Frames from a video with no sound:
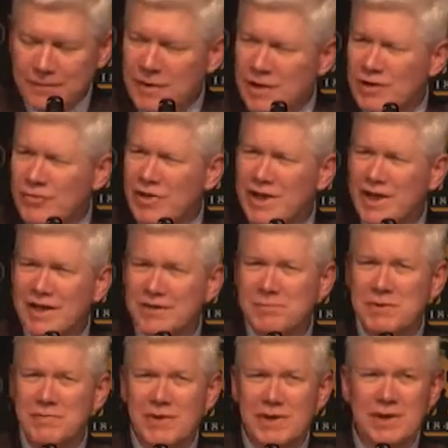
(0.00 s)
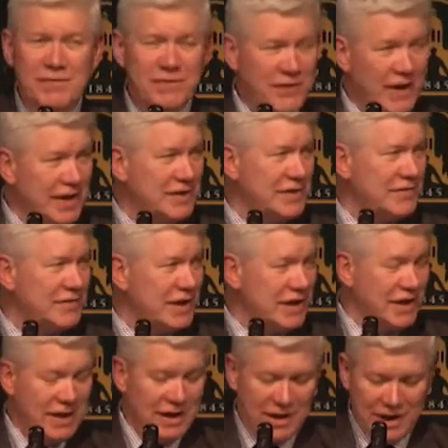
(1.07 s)
it really has been very effectively
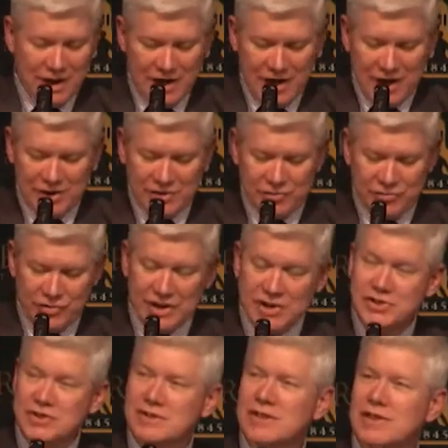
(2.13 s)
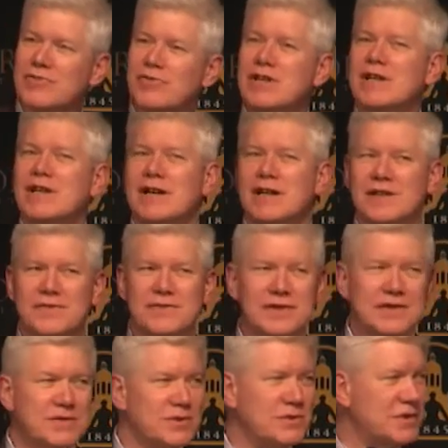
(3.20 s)
and graciously realized
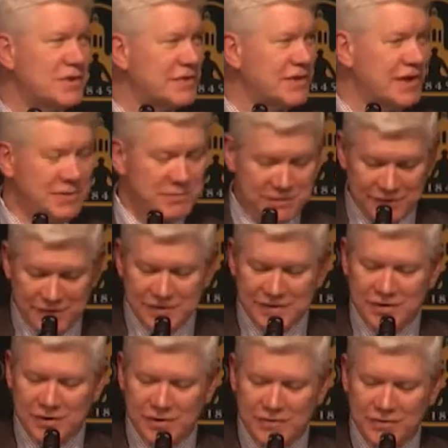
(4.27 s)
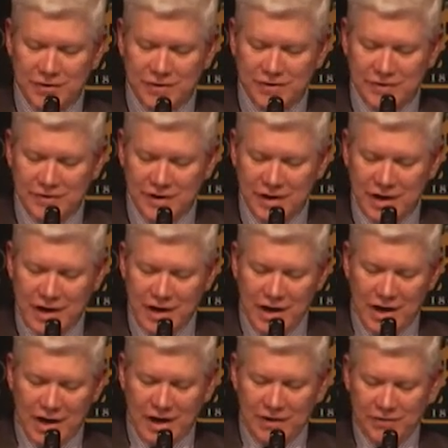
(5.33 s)
this whole conception of this conference.
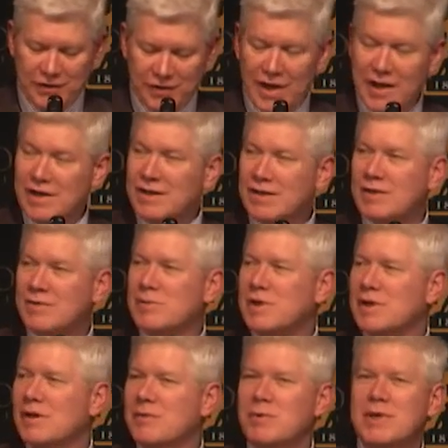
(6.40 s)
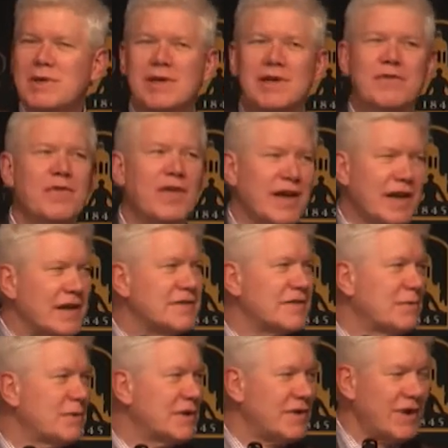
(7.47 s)
And for that, we, we give thanks.
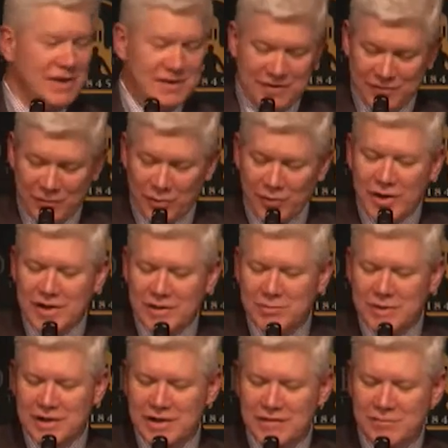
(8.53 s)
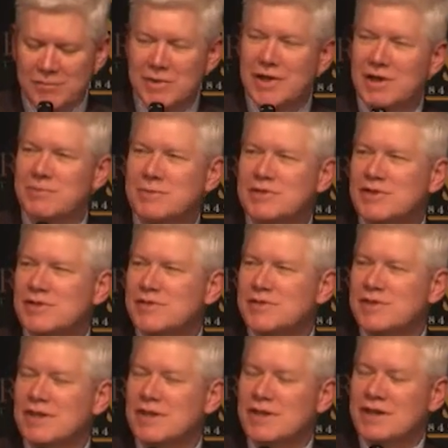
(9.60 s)
I mean, thanks have already been given, but let me
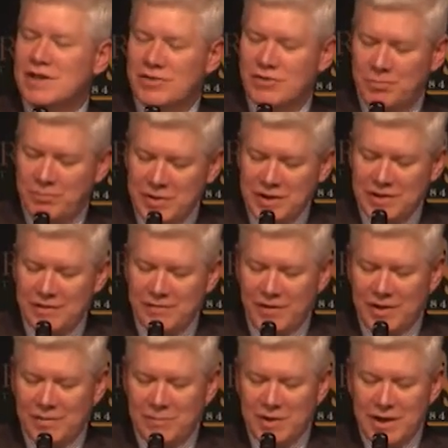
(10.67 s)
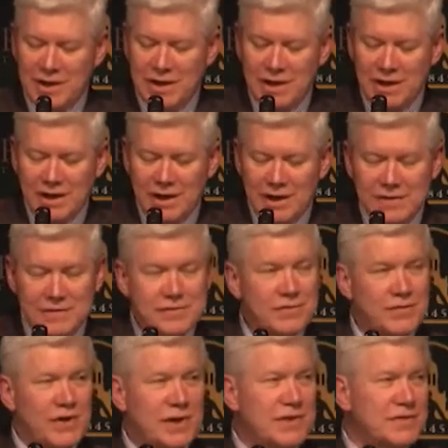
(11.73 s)
just repeat, if I may, uh, so
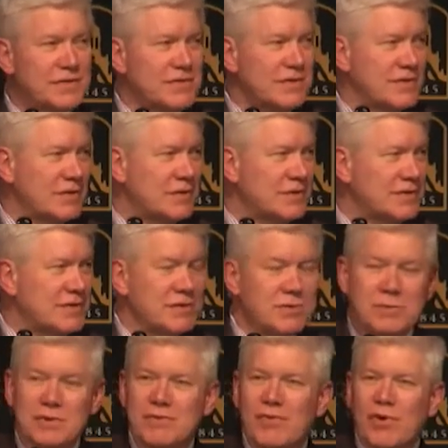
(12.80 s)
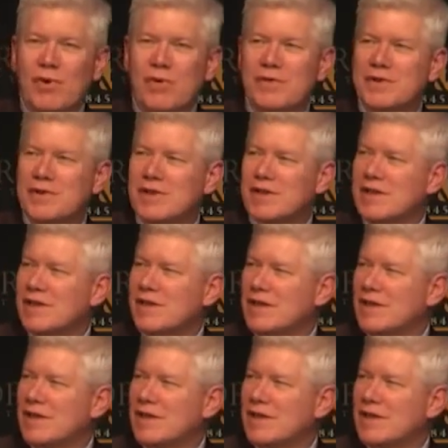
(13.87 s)
far as those who were involved in the